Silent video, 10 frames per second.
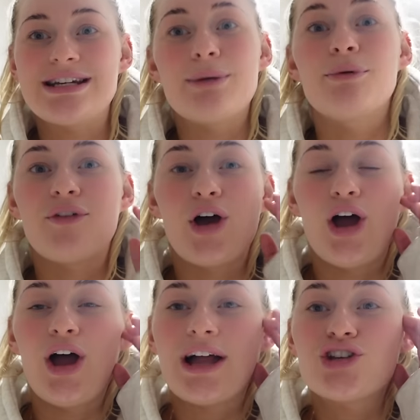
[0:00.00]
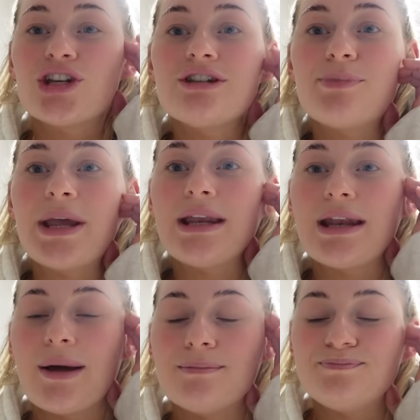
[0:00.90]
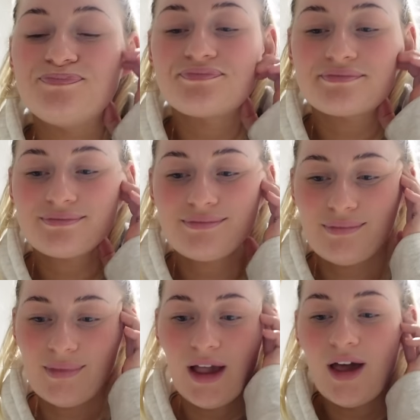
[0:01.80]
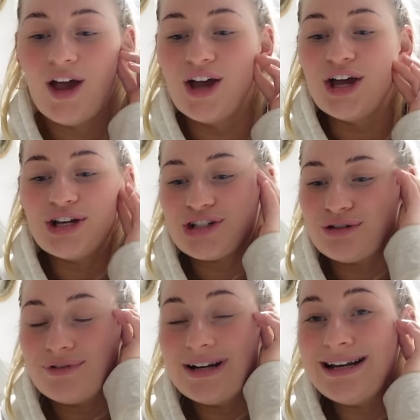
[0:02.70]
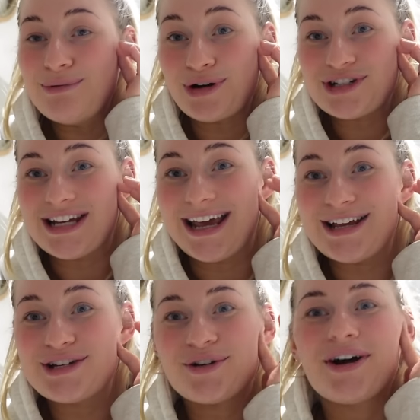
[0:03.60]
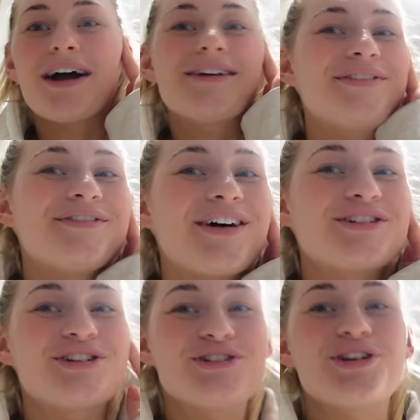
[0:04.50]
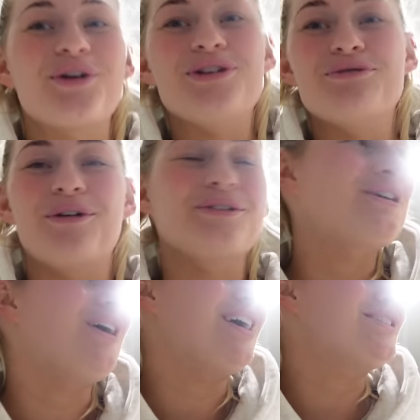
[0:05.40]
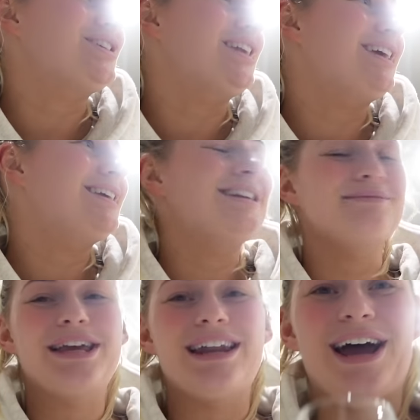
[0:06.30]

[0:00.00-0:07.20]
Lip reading: table for her. And she's been, she really wanted, oh, I should show you what we've got, actually. Let me get